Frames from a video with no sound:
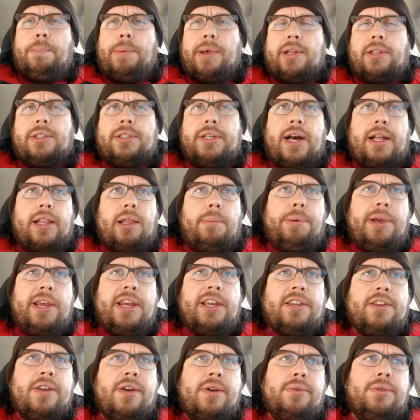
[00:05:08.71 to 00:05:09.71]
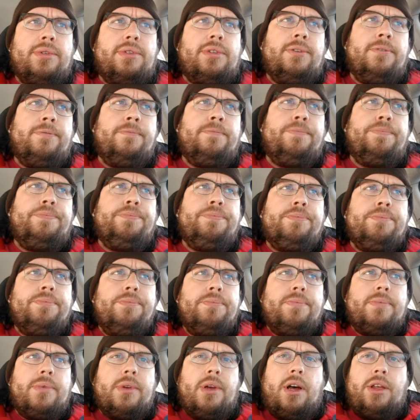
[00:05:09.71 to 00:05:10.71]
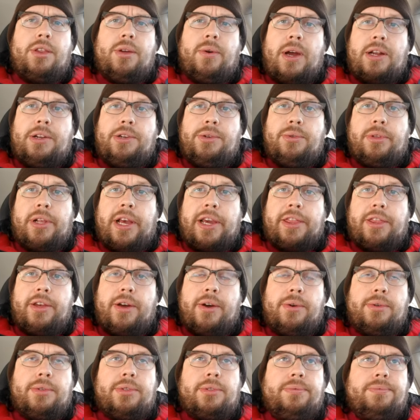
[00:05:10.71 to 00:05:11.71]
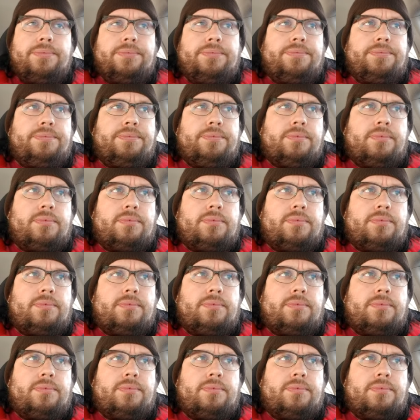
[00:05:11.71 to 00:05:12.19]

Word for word: Uh, pickled jalapenos, although I do like those,